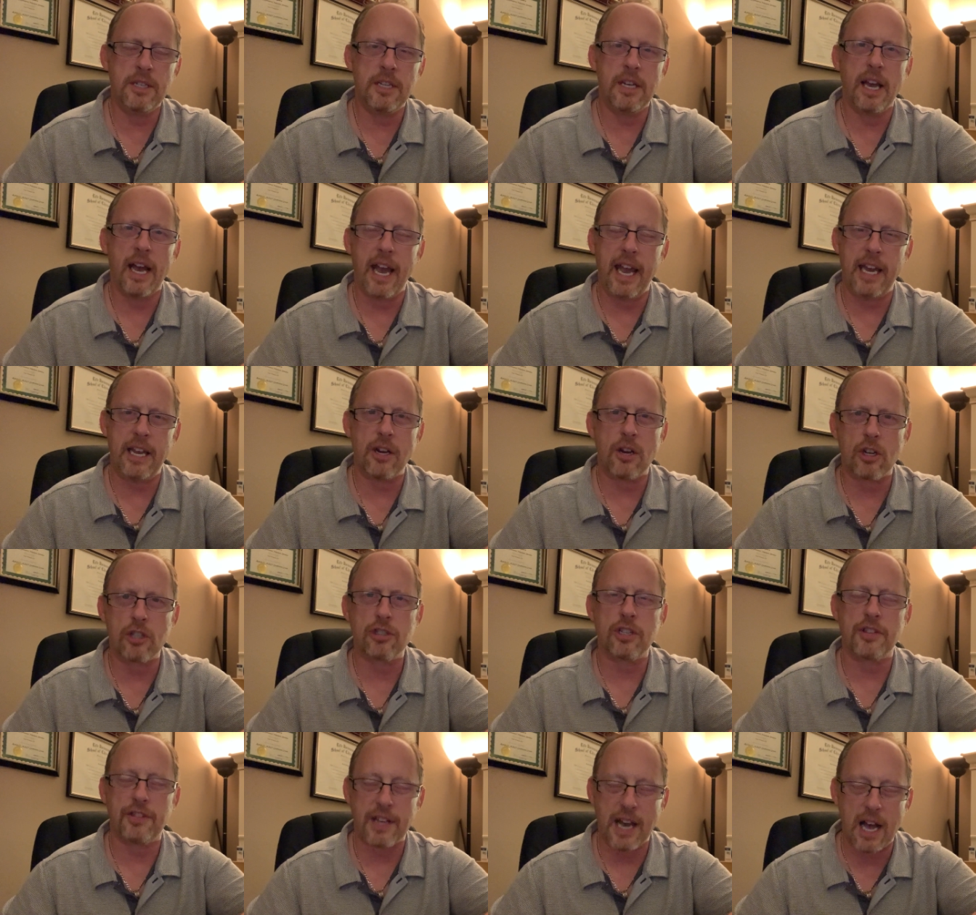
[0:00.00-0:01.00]

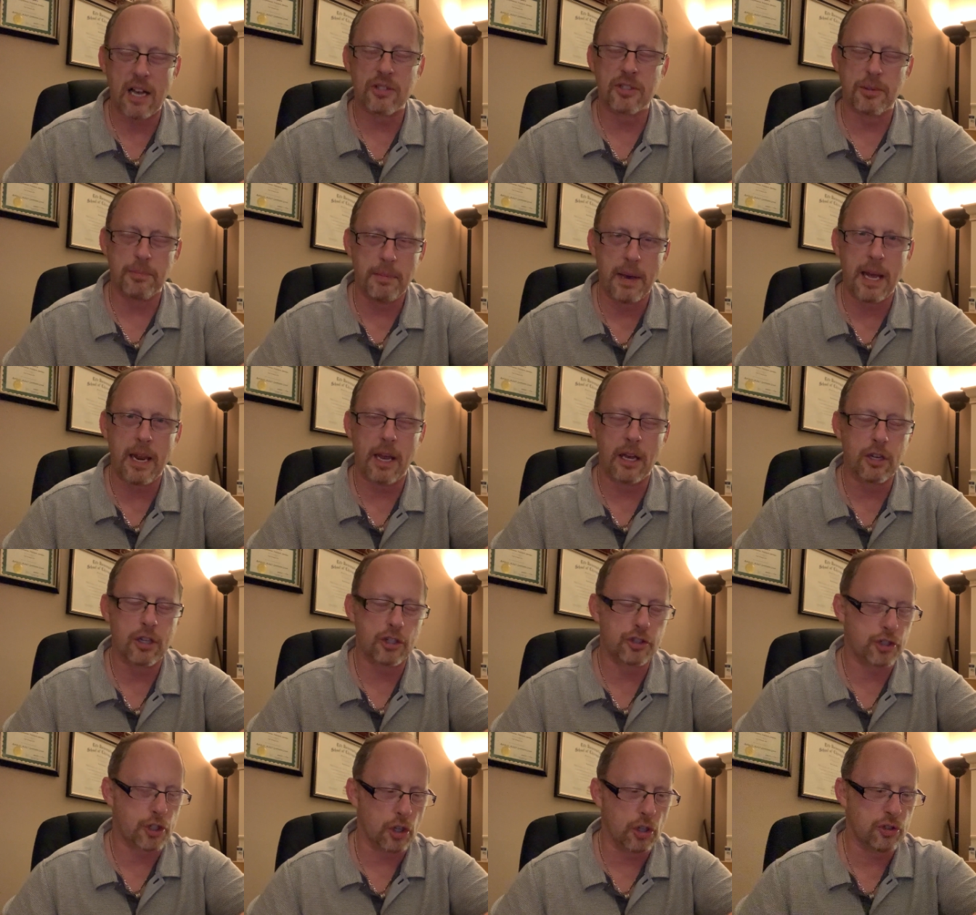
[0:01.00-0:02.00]

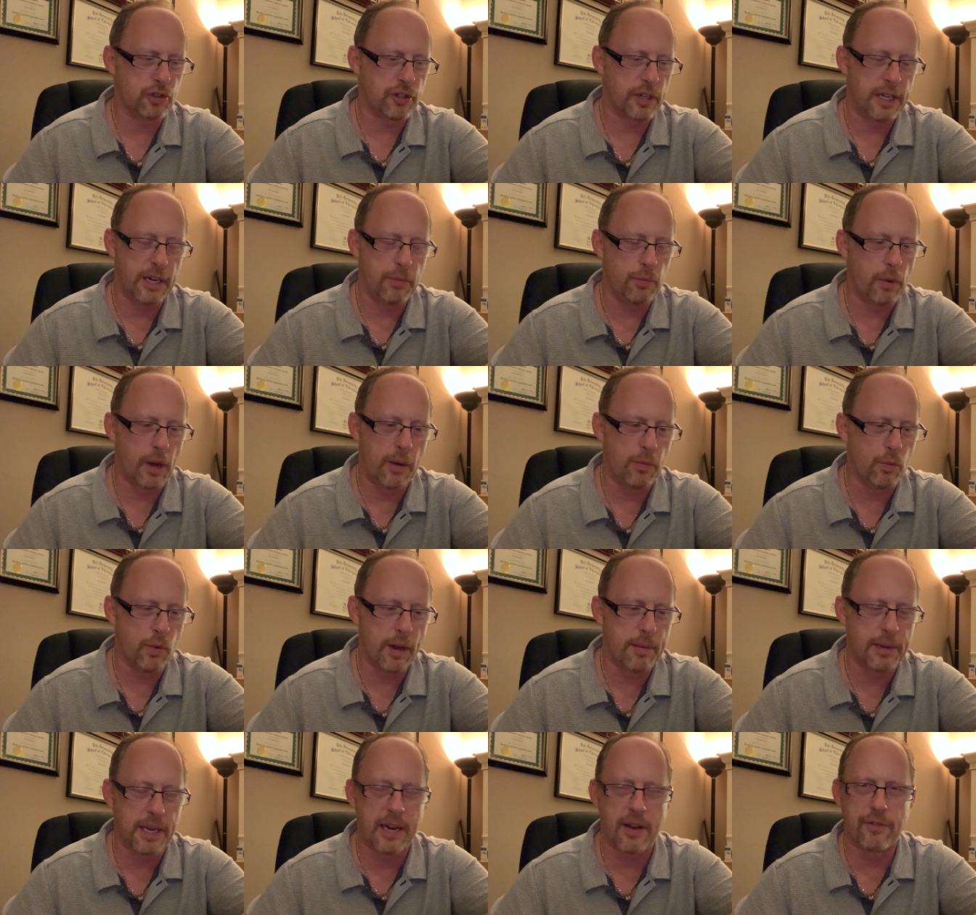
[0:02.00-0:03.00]
800,000 children and, and
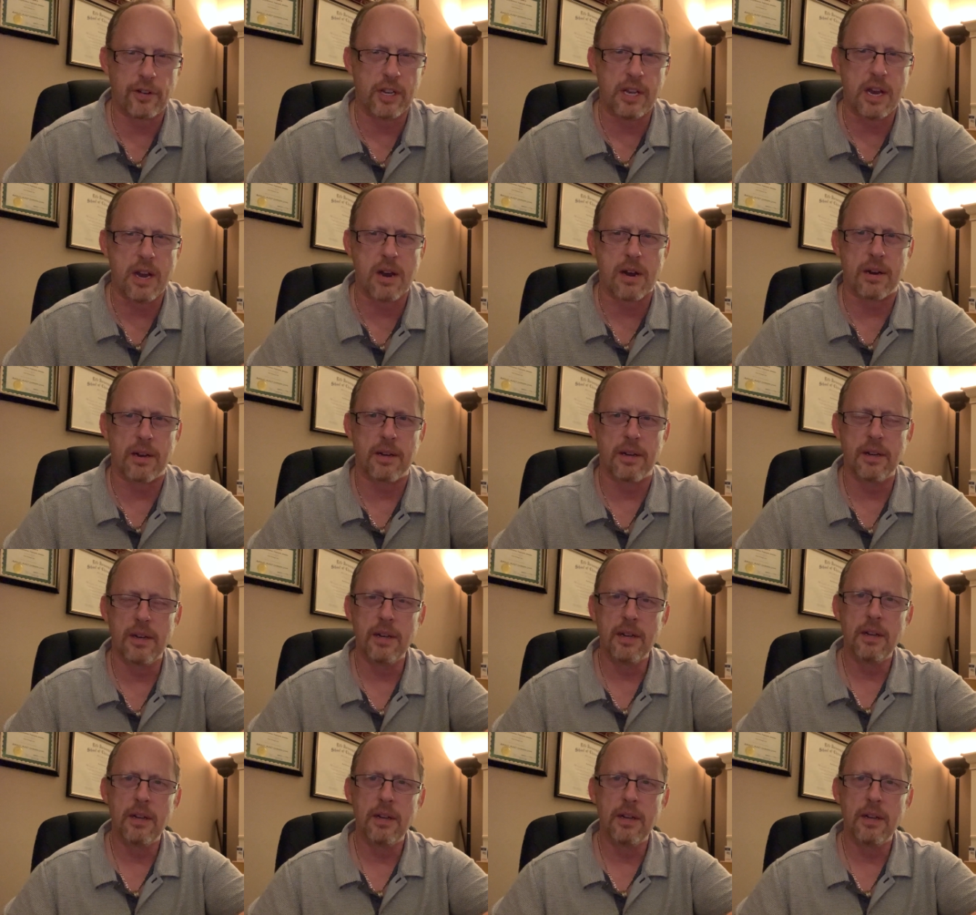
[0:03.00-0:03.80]
women every year.